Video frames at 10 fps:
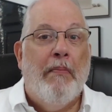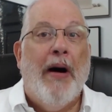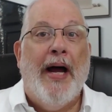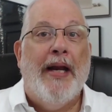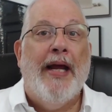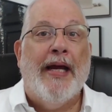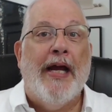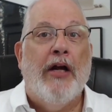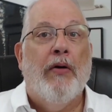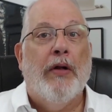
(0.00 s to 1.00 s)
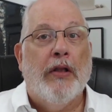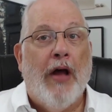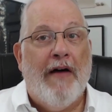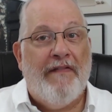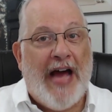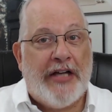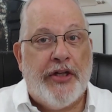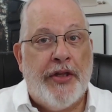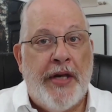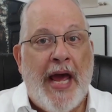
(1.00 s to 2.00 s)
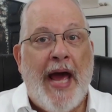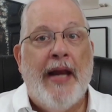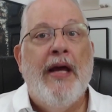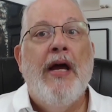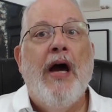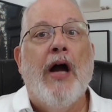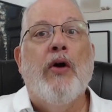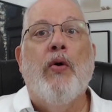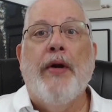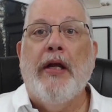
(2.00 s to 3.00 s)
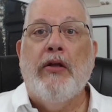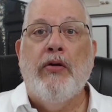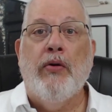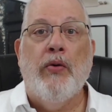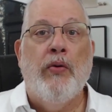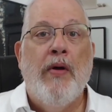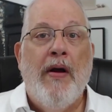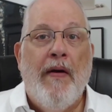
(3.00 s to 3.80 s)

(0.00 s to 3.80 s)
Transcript: But it can go a lot faster than that according to